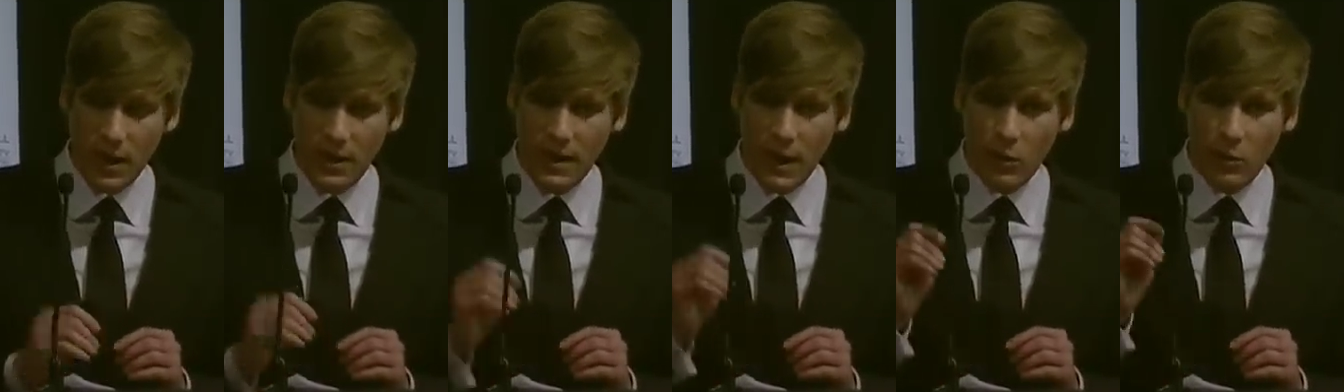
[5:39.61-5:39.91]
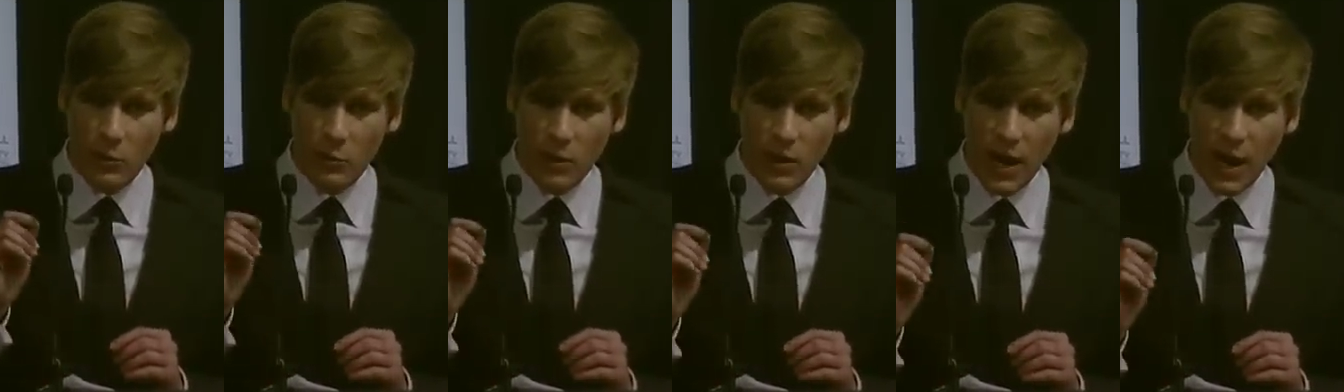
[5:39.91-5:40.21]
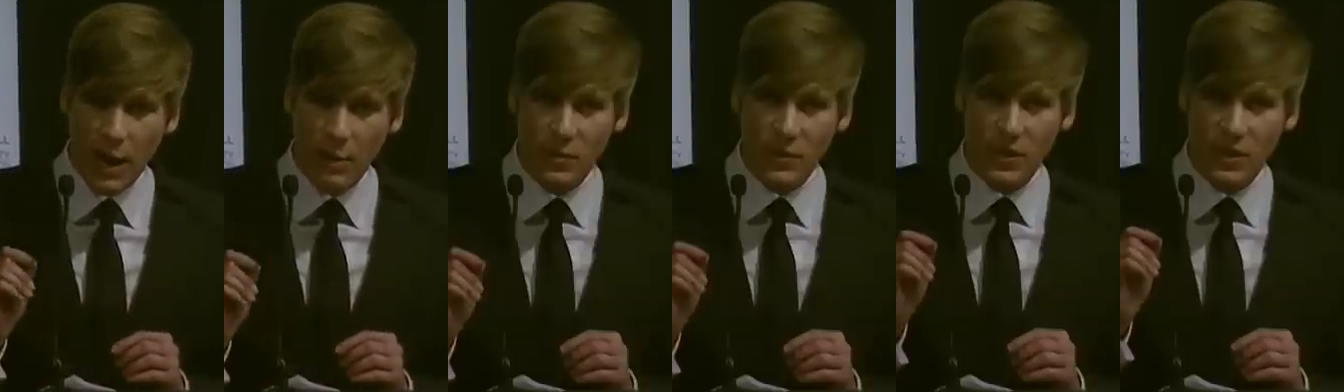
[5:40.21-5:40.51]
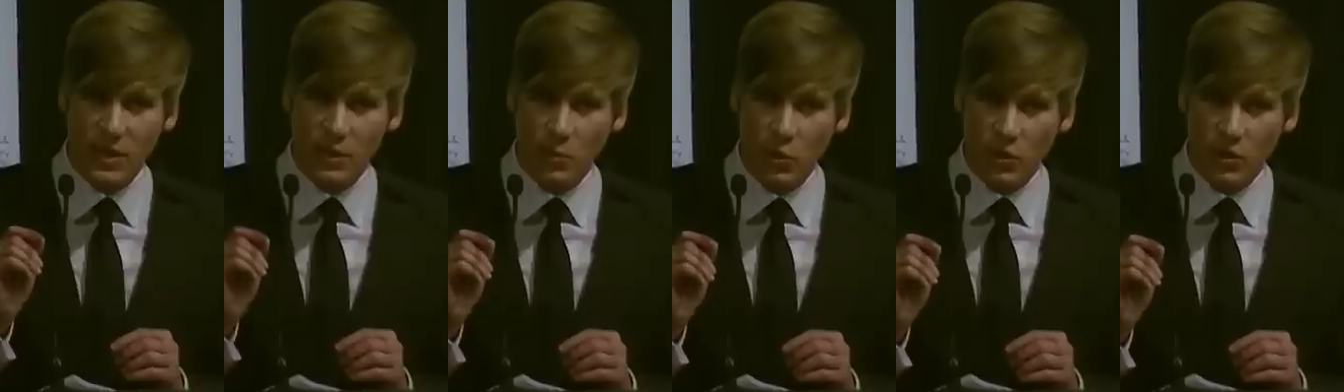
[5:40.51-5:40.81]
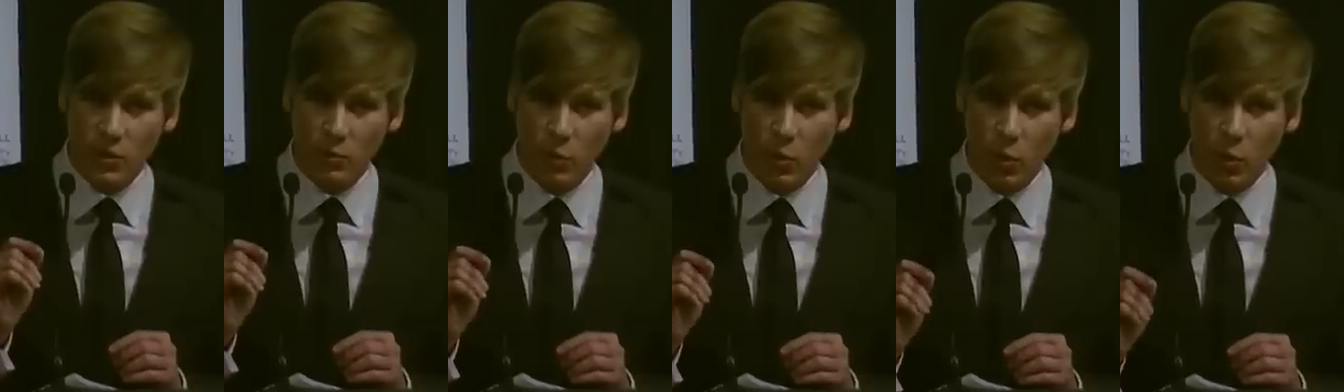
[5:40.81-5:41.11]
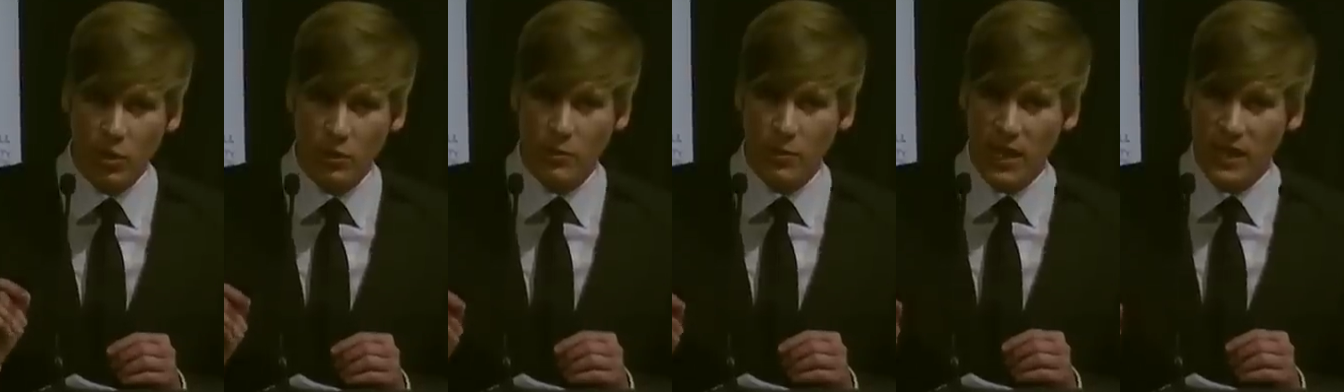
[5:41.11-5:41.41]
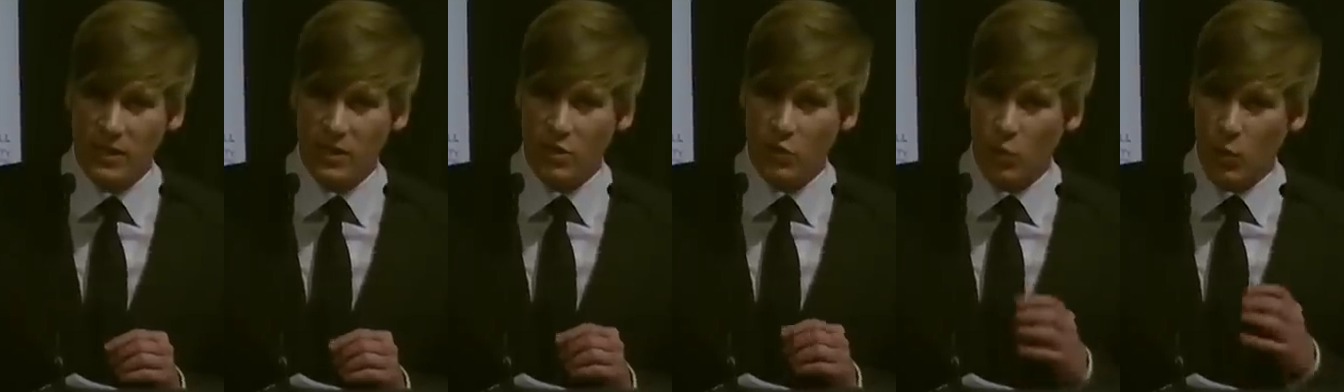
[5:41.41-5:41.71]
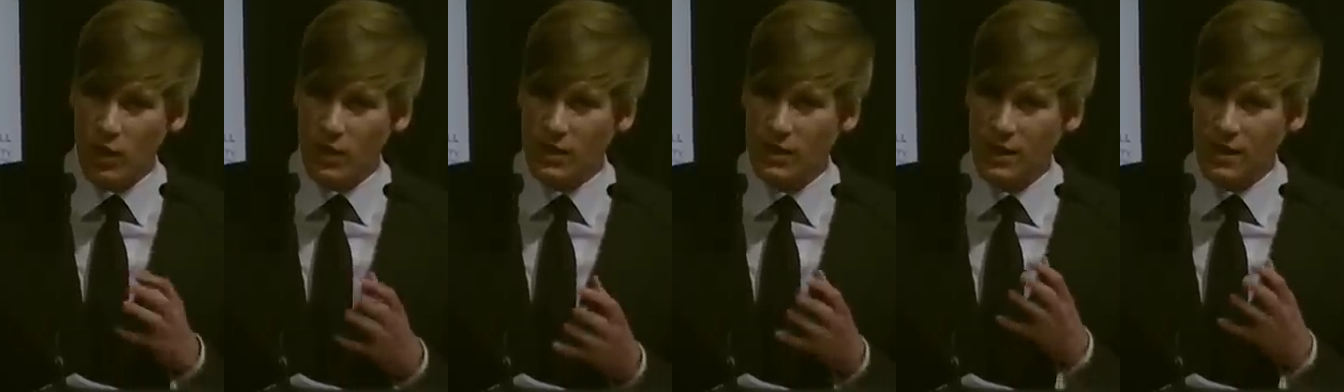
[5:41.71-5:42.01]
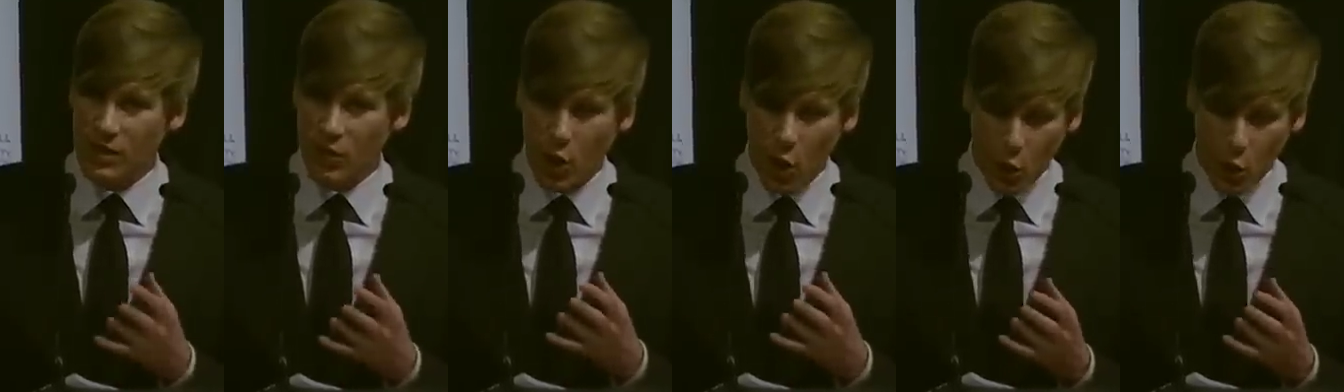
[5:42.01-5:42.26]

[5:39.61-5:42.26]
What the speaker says: And that was perhaps his most important message, was this